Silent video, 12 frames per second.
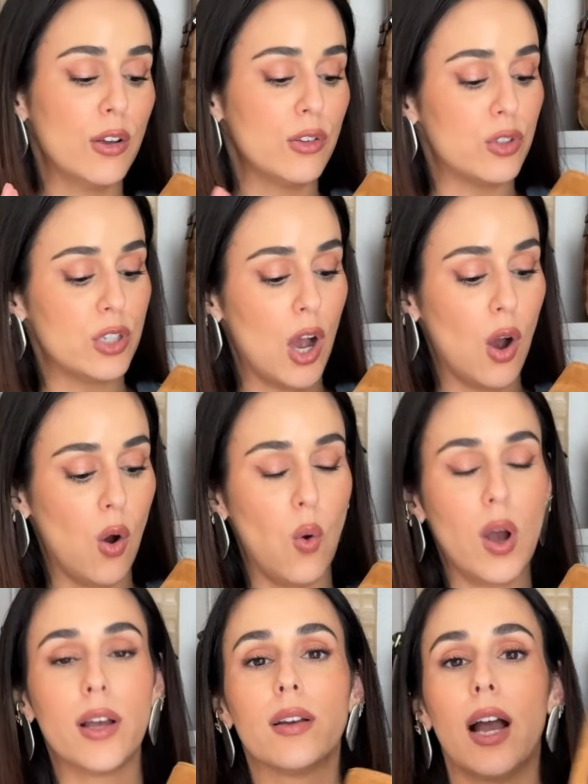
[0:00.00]
So
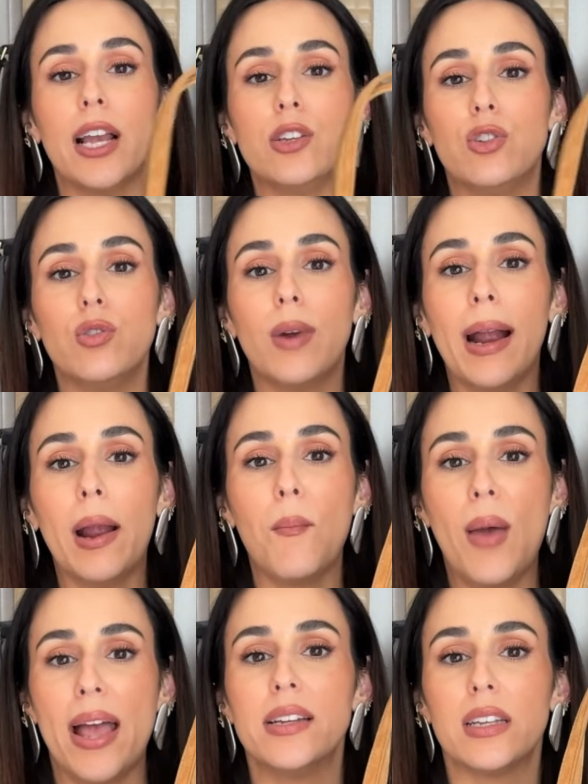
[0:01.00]
I do
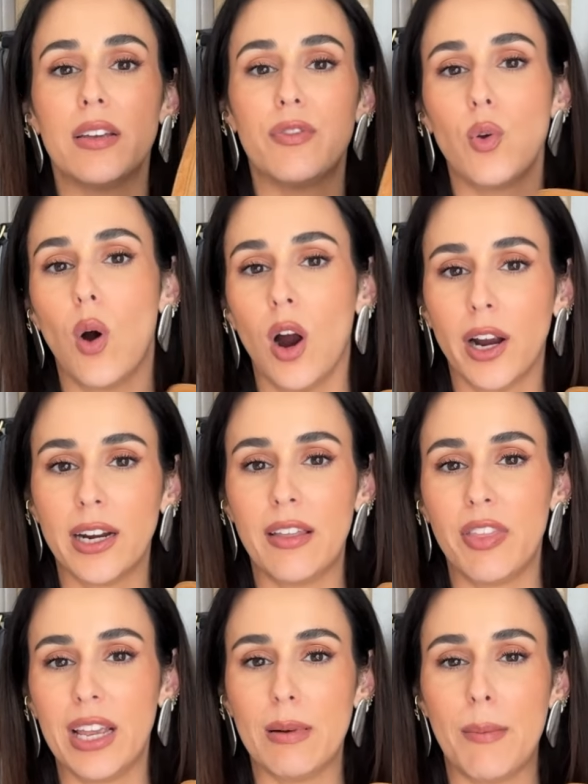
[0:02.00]
recommend if you are gonna
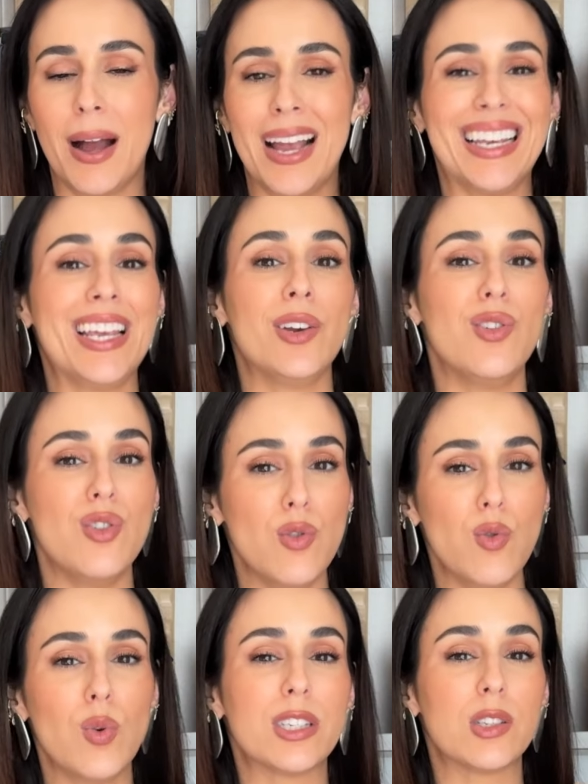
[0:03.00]
think about buying a
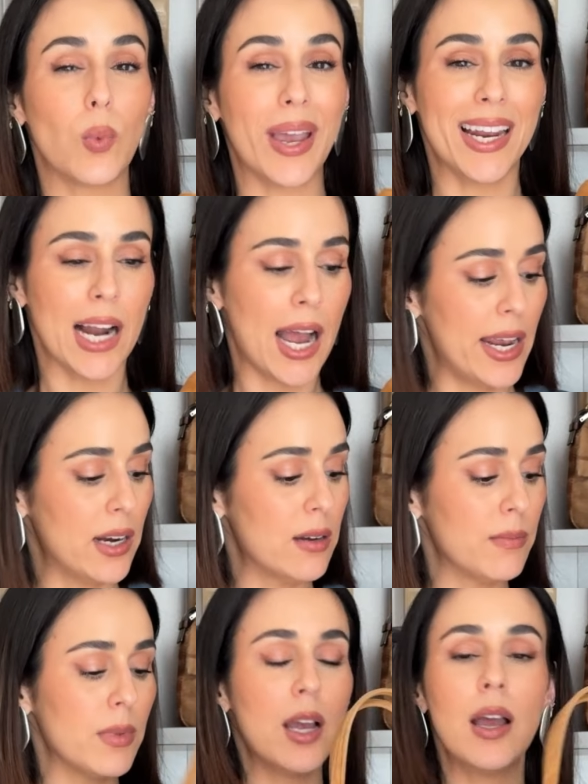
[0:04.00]
new suede
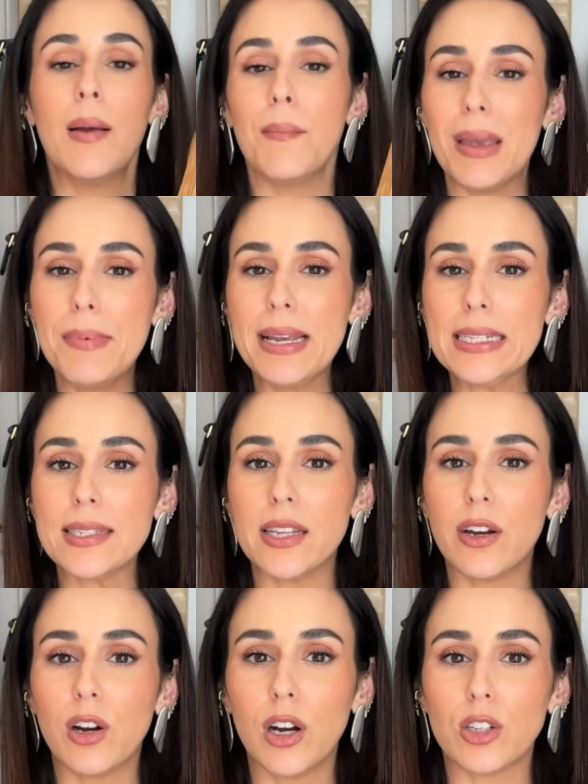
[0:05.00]
item, maybe
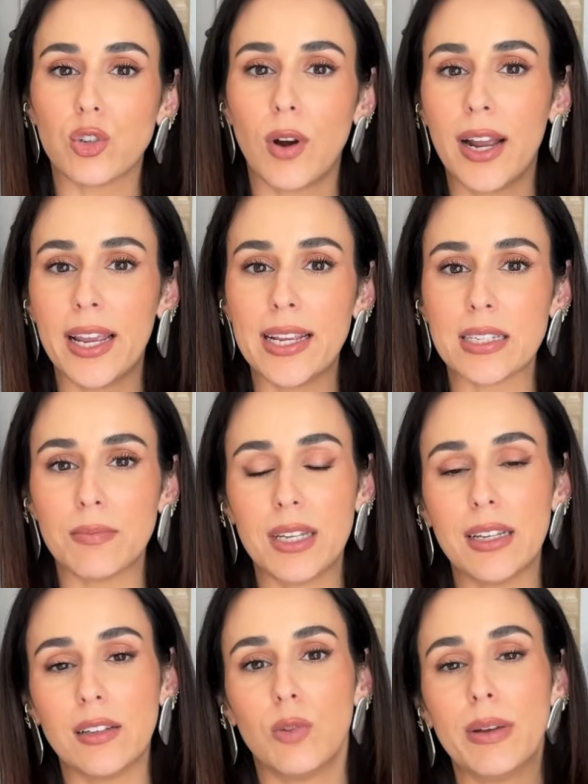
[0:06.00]
consider trying something
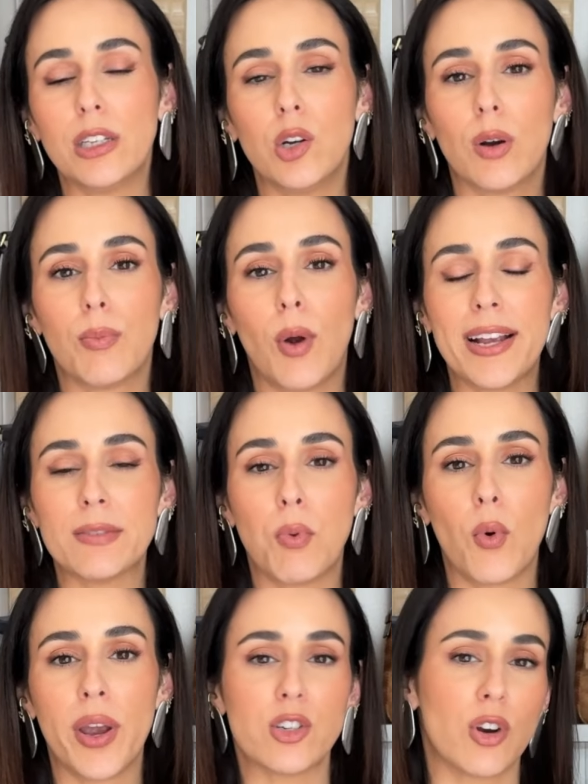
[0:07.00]
a little bit lower price
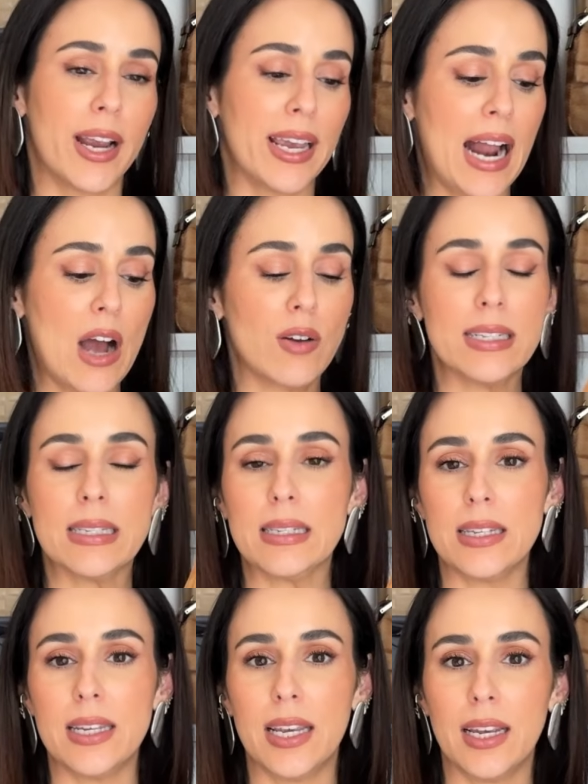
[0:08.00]
point, trying it out and
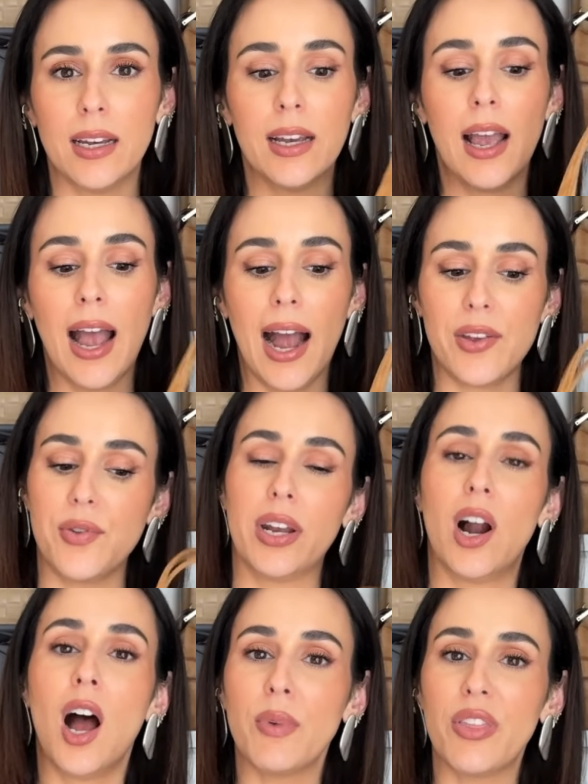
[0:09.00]
seeing how you get
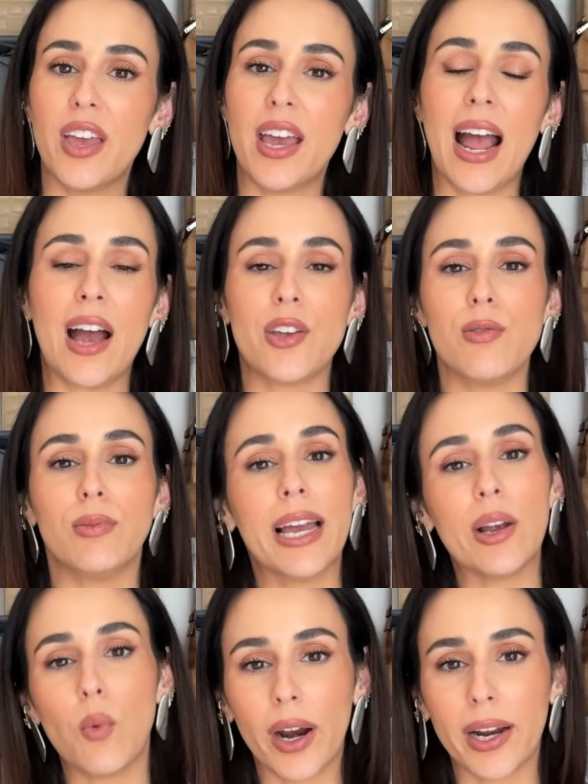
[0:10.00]
on with it, how you
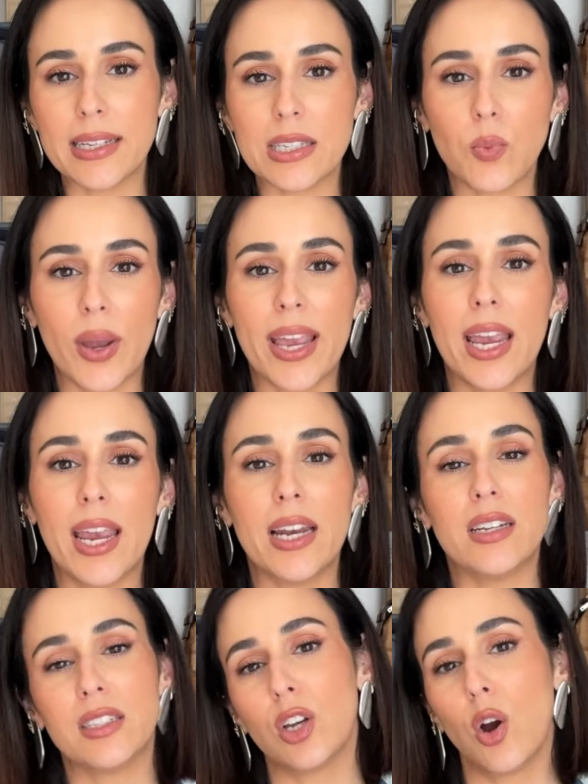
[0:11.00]
like wearing suede,
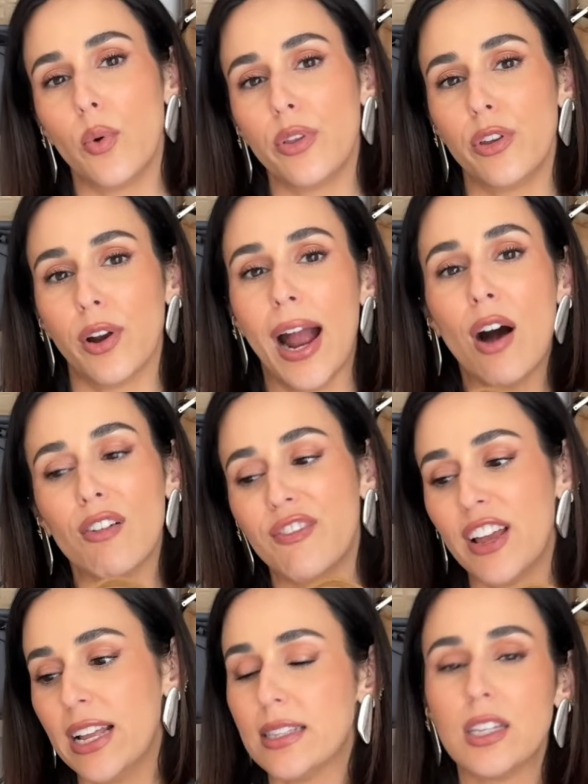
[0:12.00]
does it go with your
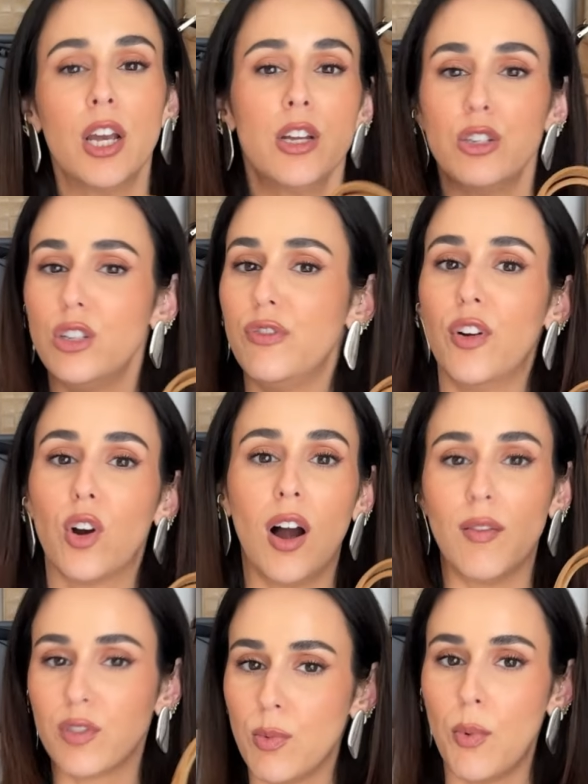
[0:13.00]
outfits? Do you feel
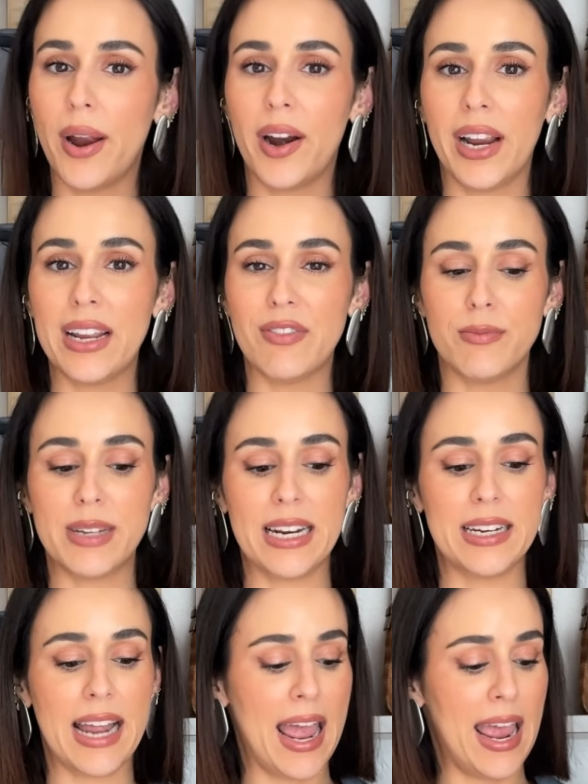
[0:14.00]
comfortable wearing it from day to
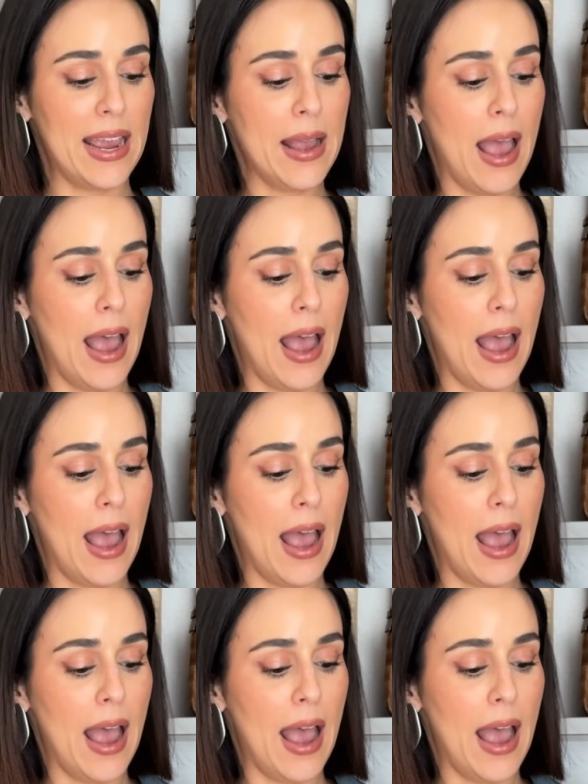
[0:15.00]
day?